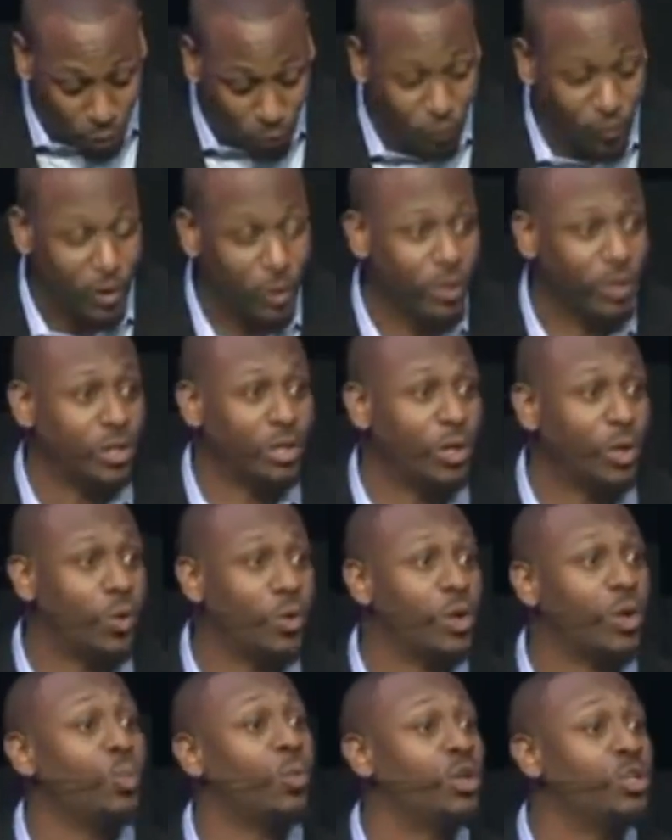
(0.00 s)
fearing the
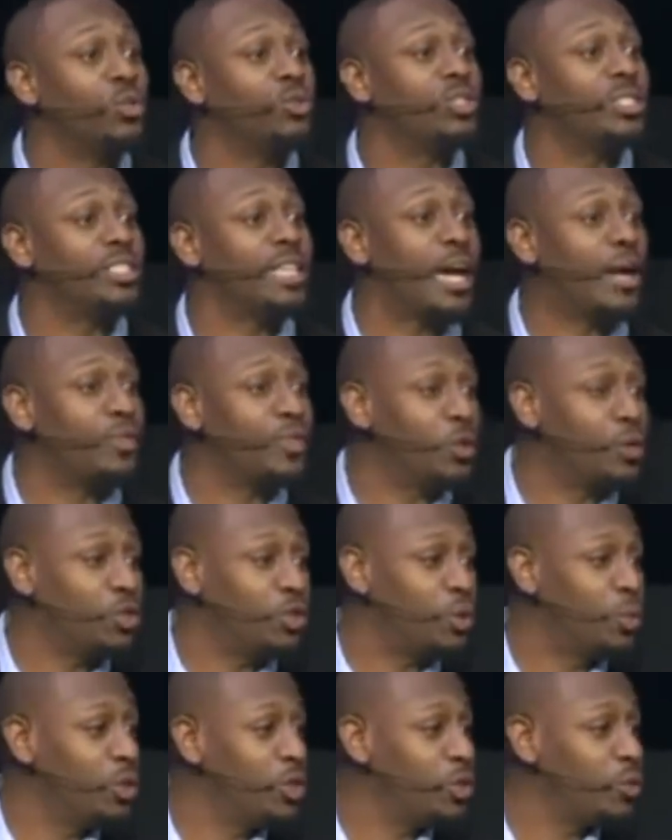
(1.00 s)
Lord, or were you just out there
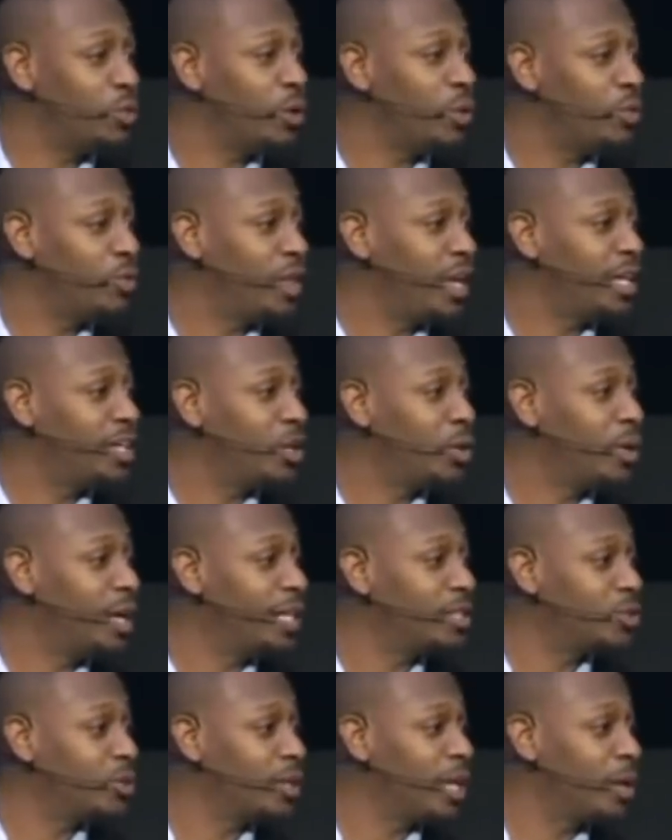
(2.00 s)
doing your own thing? Don't
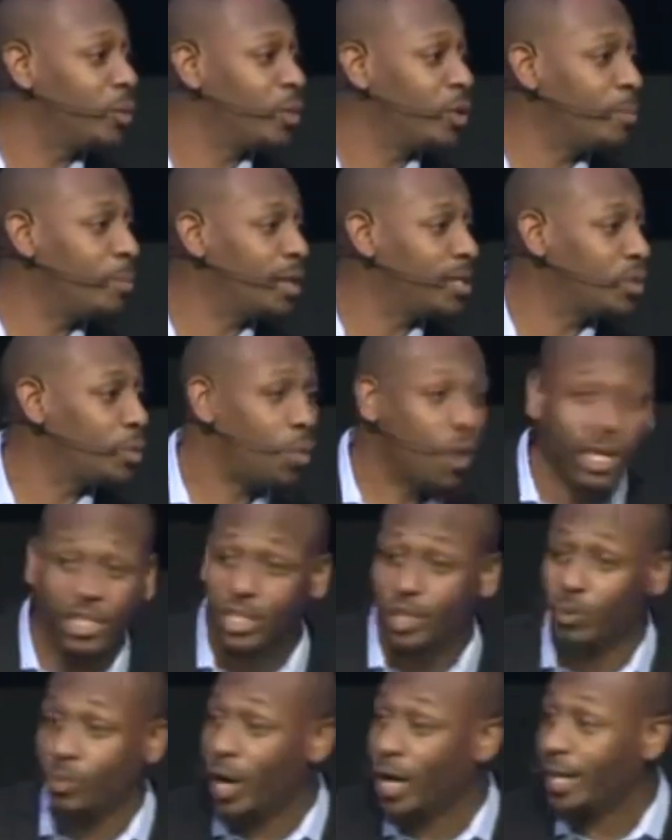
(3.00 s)
answer that. We're about to watch
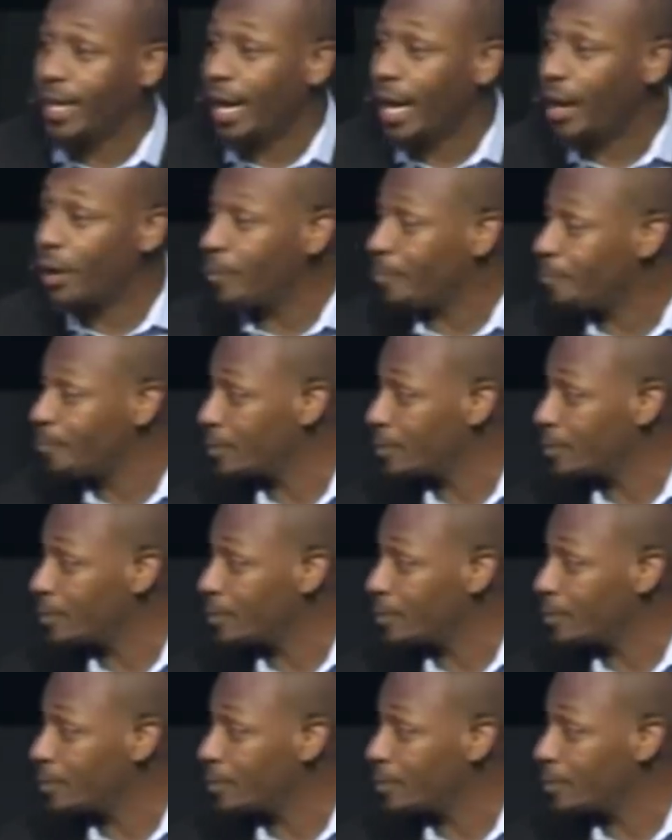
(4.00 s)
it right now.